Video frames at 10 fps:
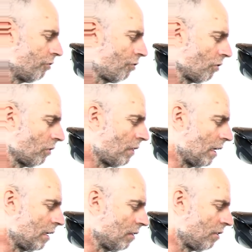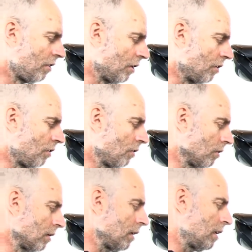ensure that it's
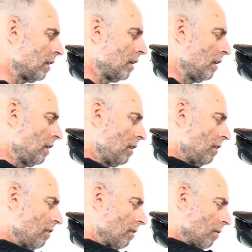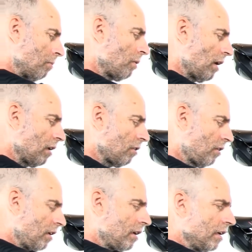securely
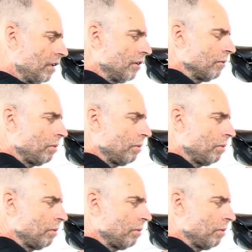pressed into